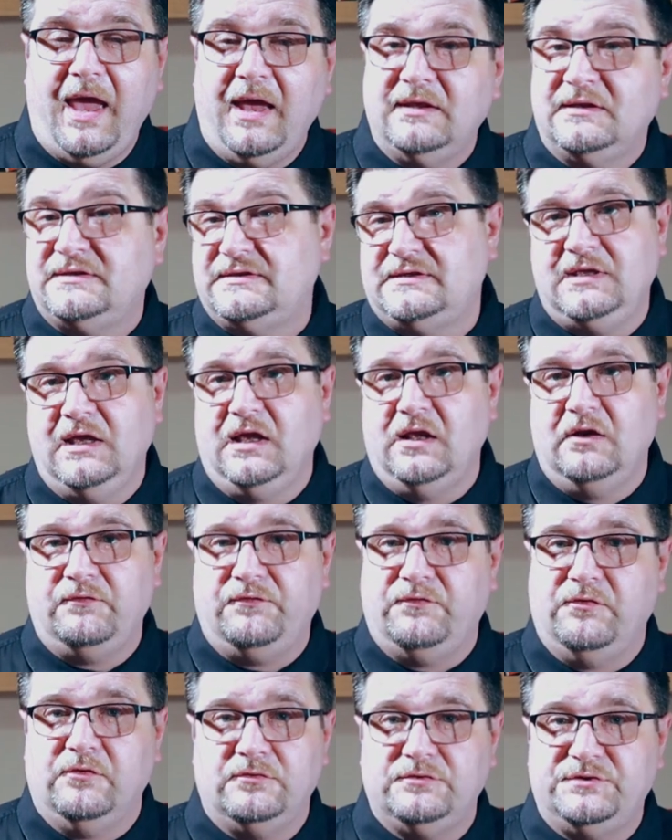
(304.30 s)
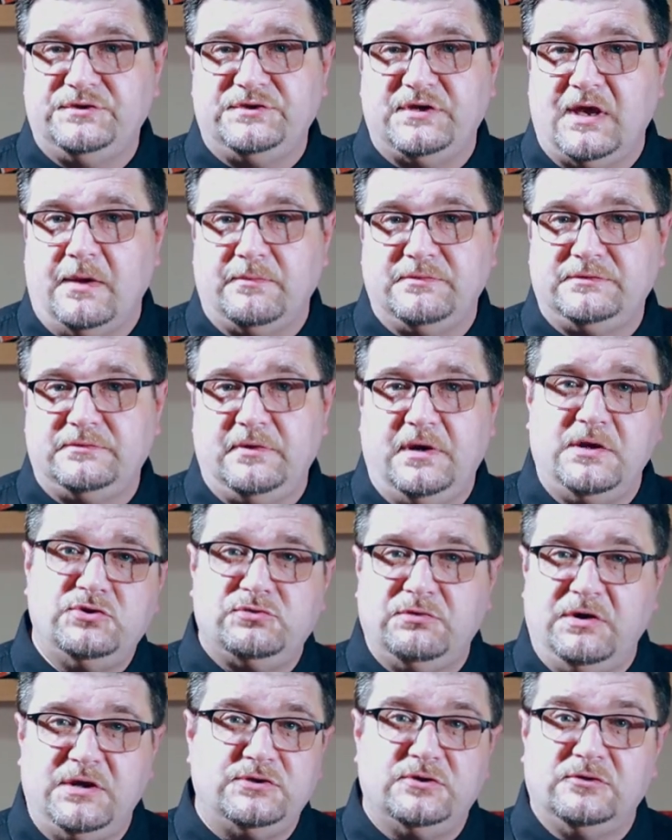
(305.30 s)
And still, for some
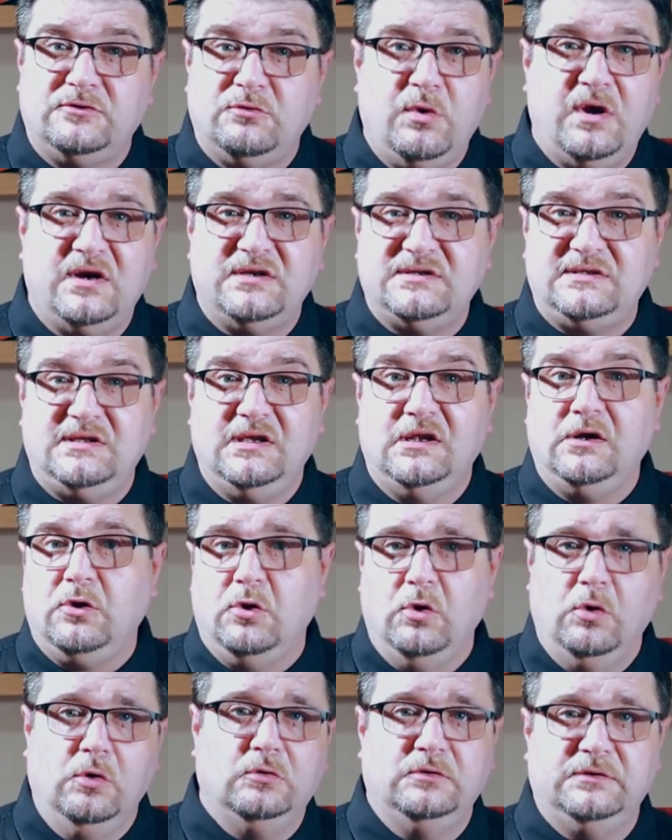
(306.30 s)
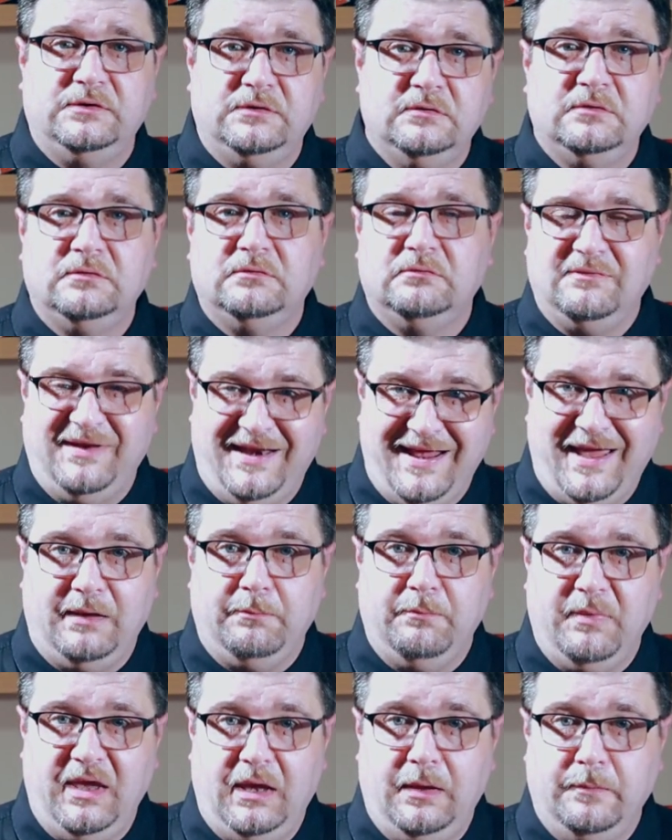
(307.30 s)
strange reason, we're still called
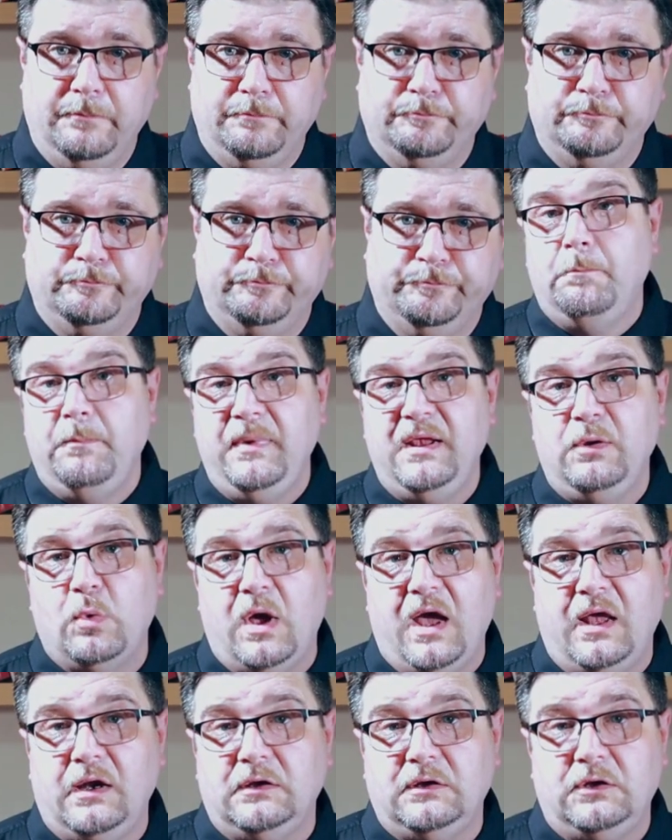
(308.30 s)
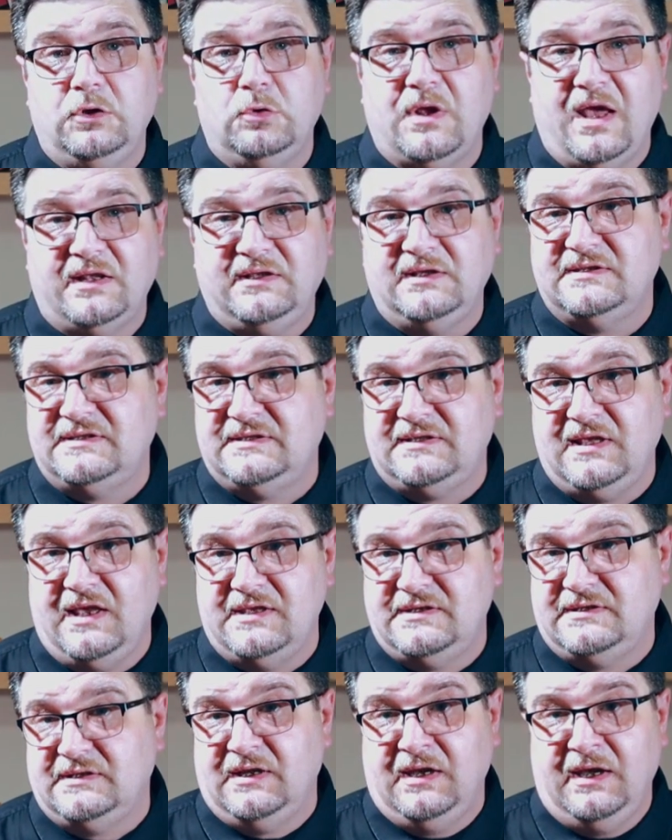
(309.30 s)
9B. Meanwhile, in the United
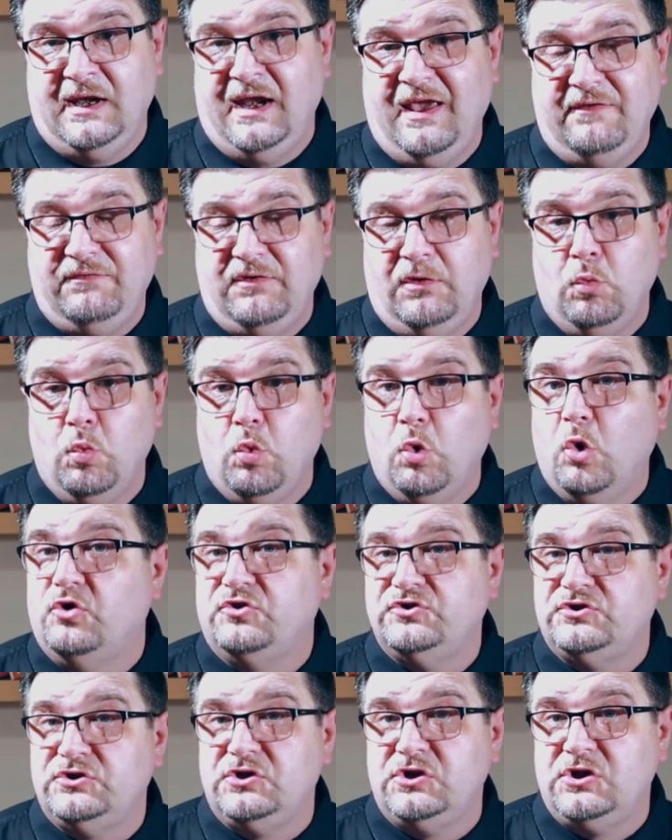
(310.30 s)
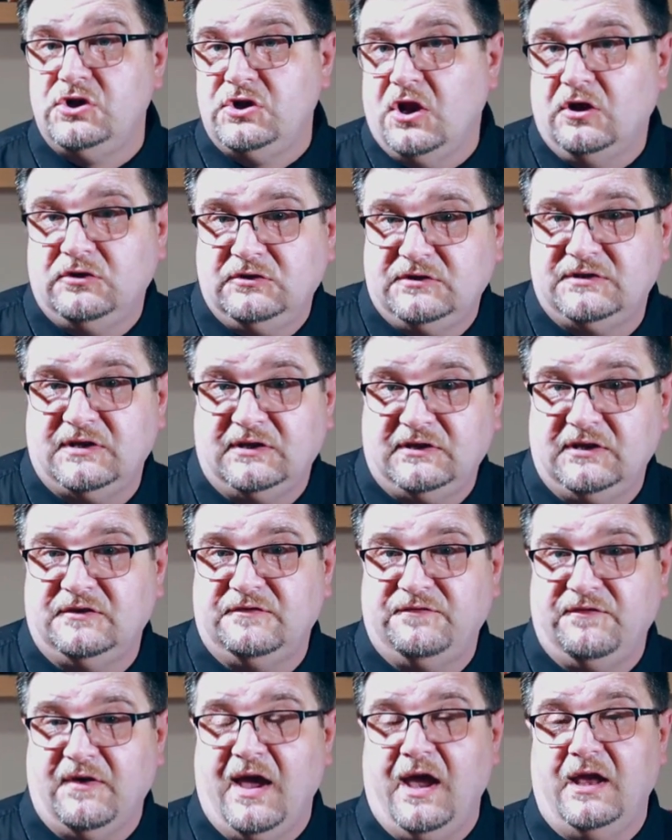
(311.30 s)
States, the Navy was not
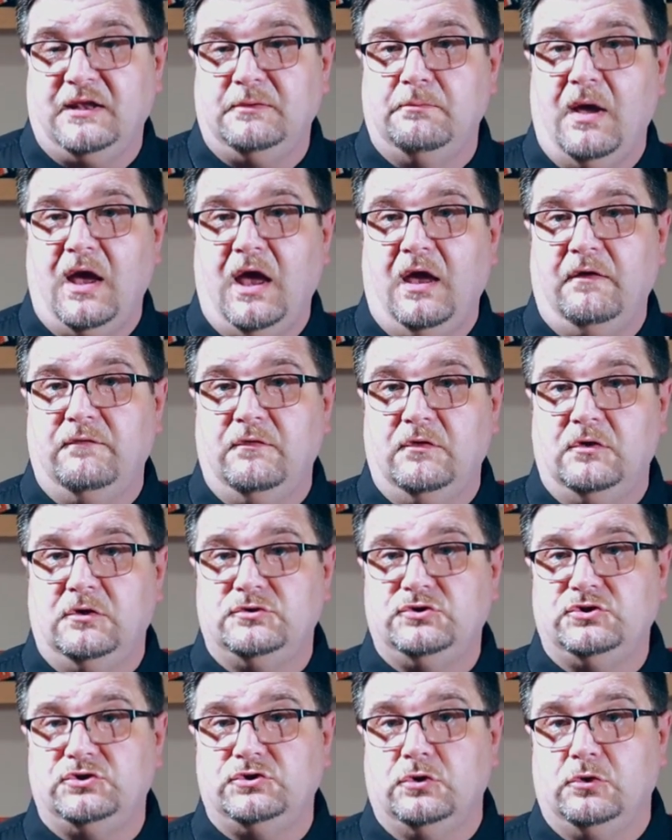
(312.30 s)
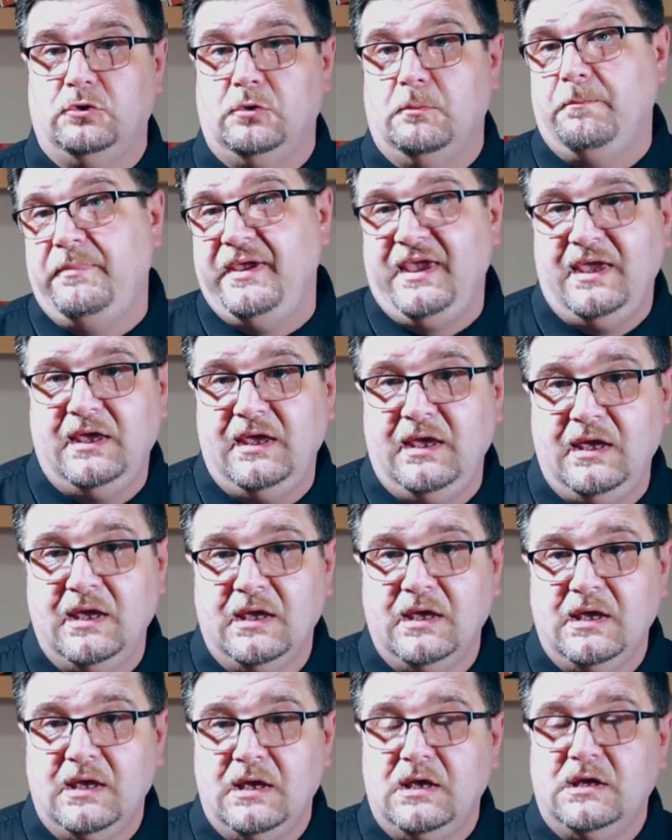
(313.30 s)
satisfied by version B,
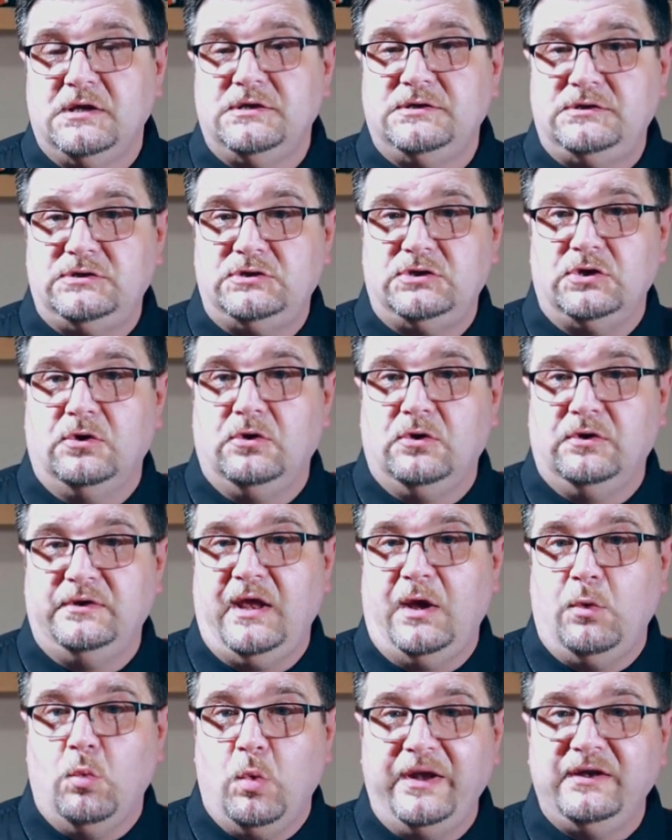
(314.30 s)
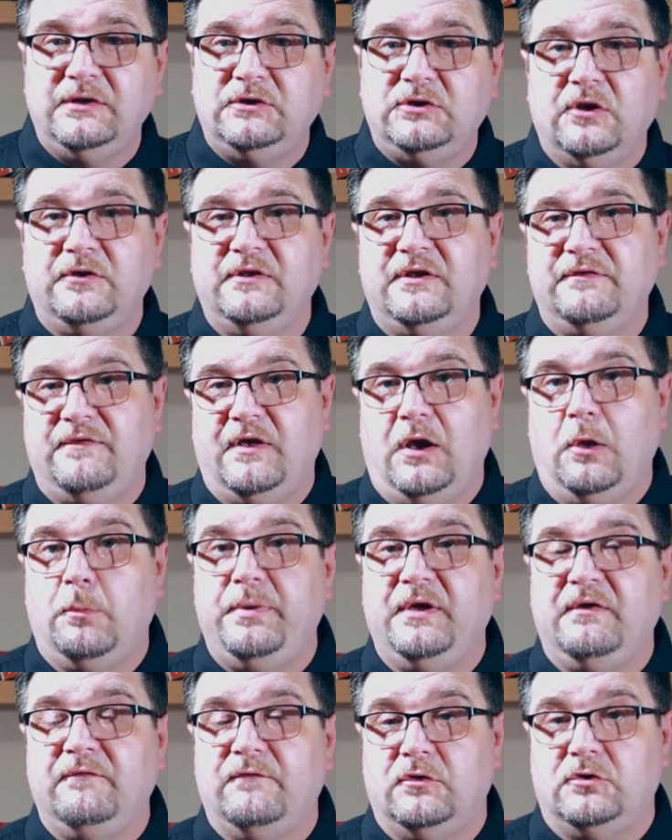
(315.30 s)
so they went on
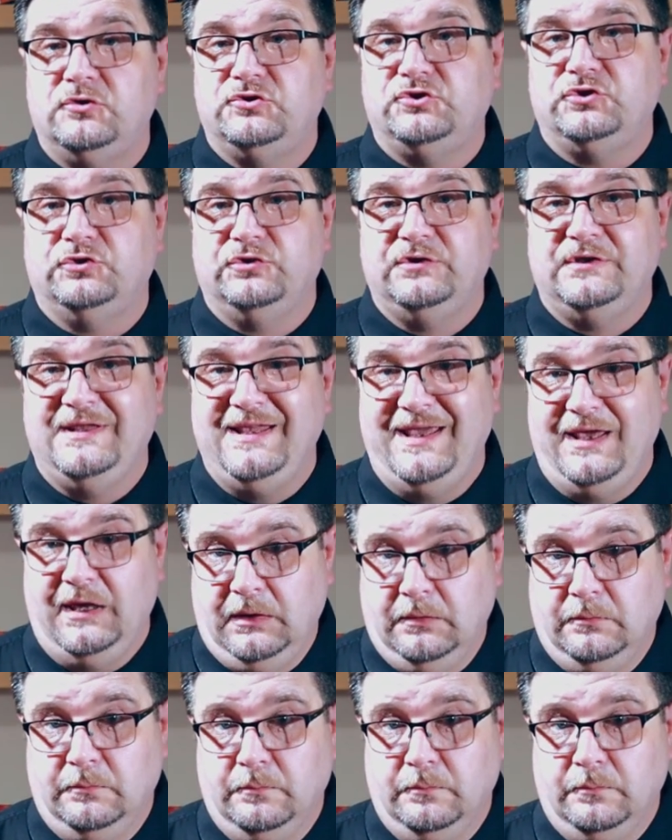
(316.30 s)
developing version D.